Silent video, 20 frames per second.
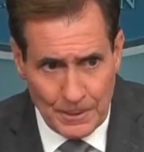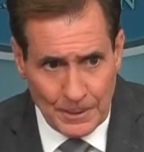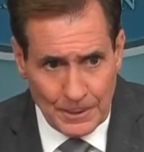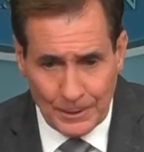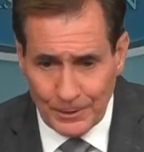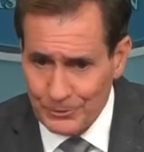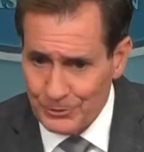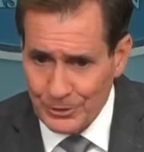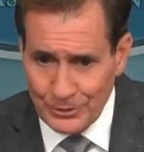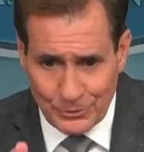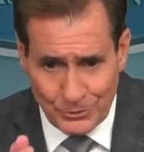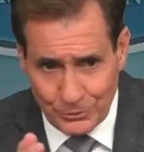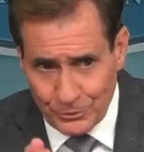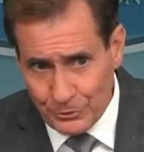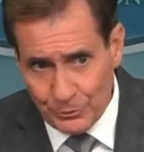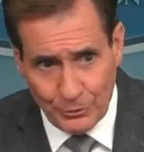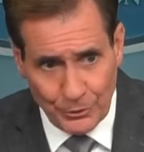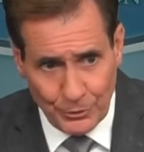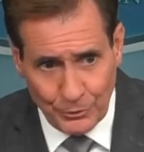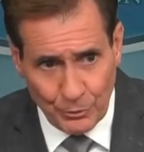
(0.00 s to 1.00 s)
because that's
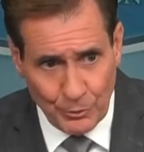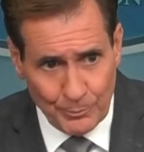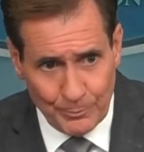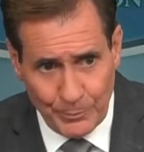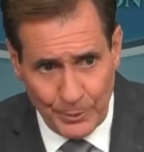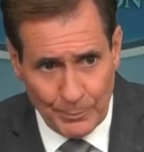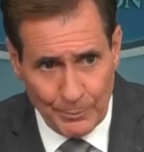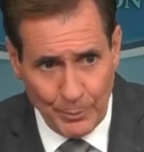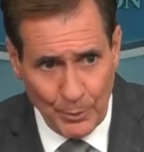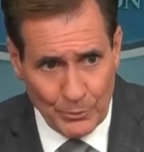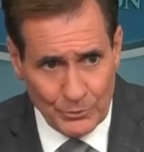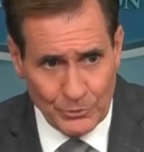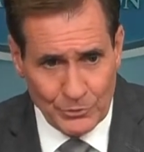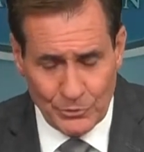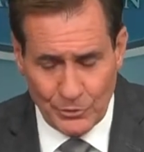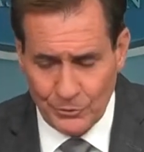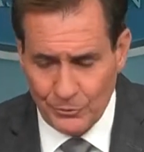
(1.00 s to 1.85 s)
still a group that poses a